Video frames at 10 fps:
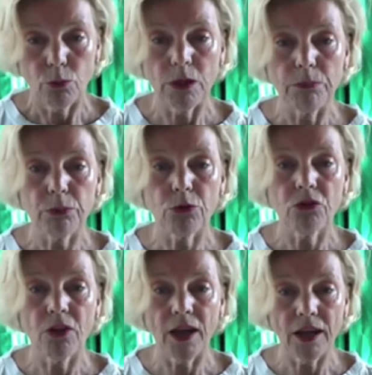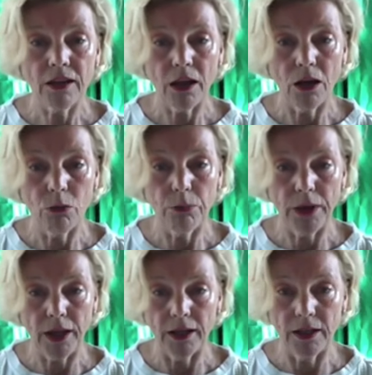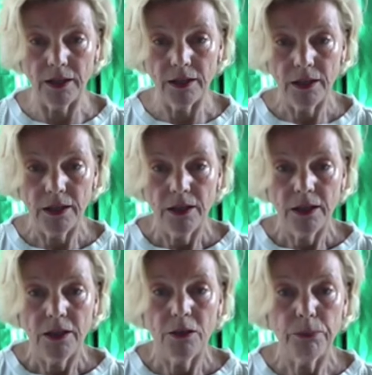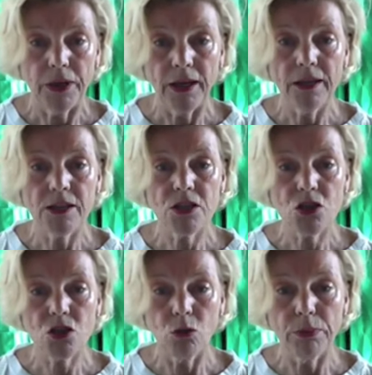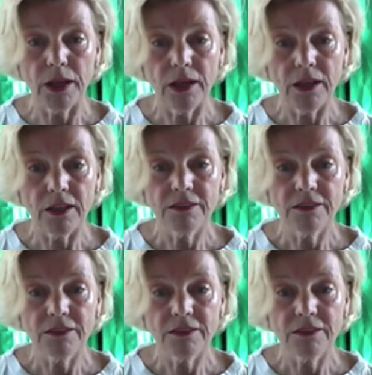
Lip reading: We protect our pain. The pain is so big